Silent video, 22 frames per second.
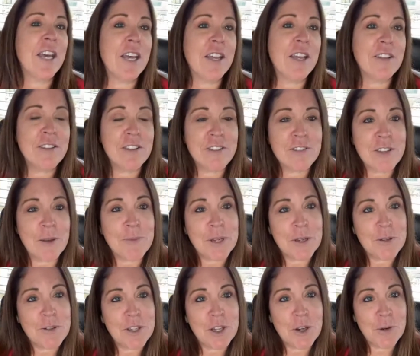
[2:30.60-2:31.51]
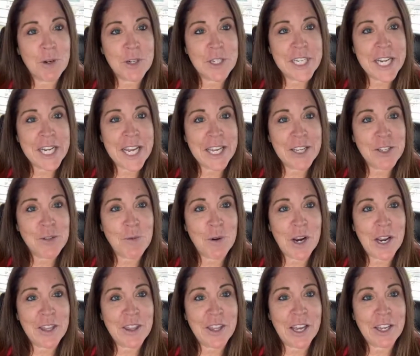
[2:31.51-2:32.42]
sometimes there were days where
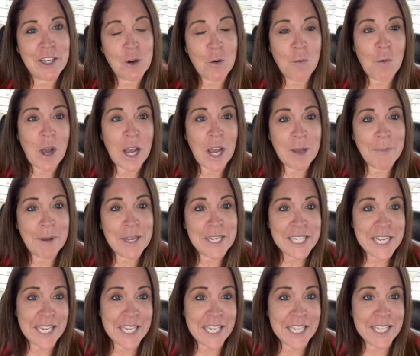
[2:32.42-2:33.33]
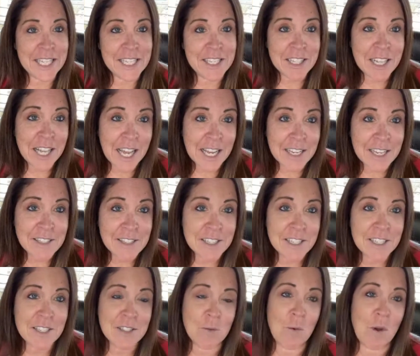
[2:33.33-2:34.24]
I thought, why am I taking these
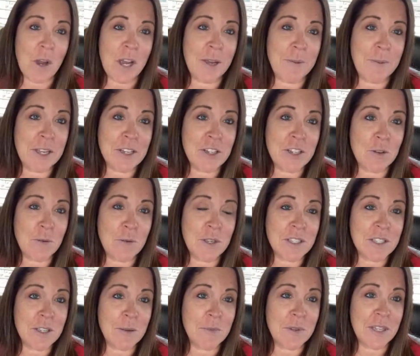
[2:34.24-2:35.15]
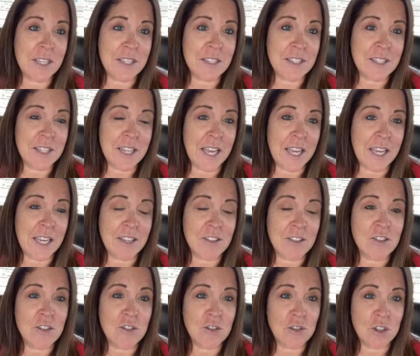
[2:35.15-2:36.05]
classes and why am I doing some of these
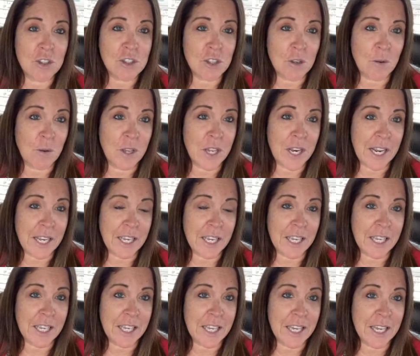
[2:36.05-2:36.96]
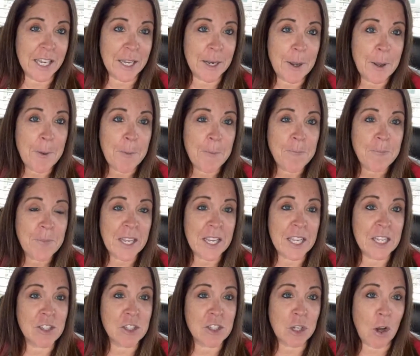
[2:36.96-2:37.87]
things just so that I can get
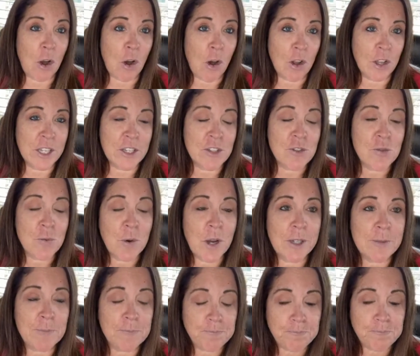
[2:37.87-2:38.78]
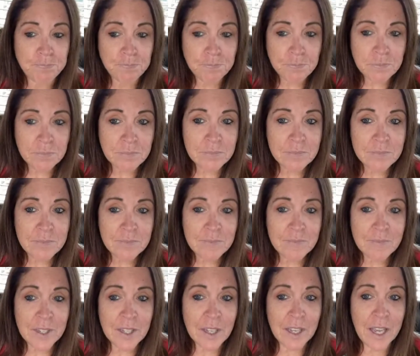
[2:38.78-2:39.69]
into college? Well,
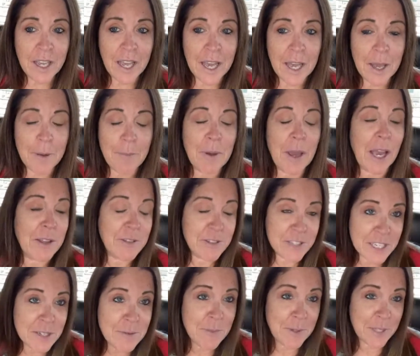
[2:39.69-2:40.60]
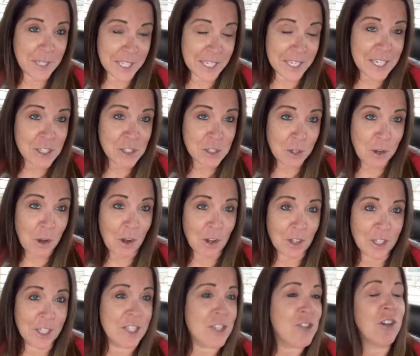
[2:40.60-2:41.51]
I did get into
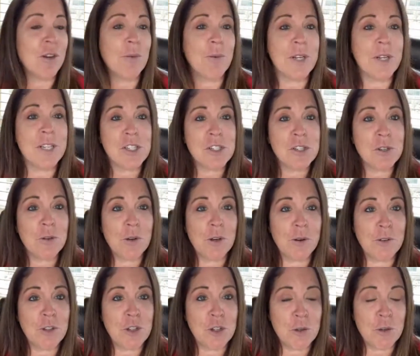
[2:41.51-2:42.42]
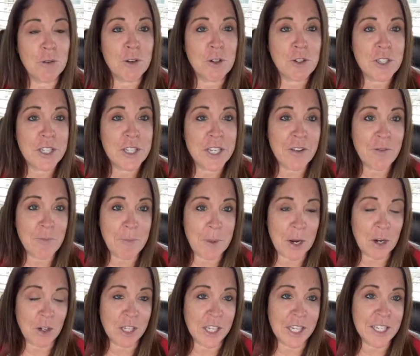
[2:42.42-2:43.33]
college. I went to University of
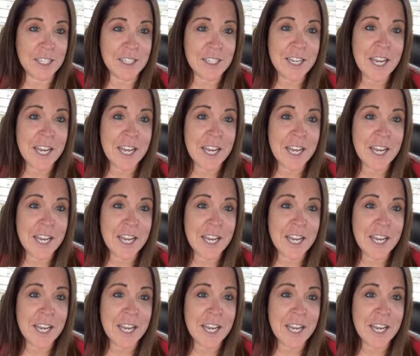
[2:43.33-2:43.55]
Maryland.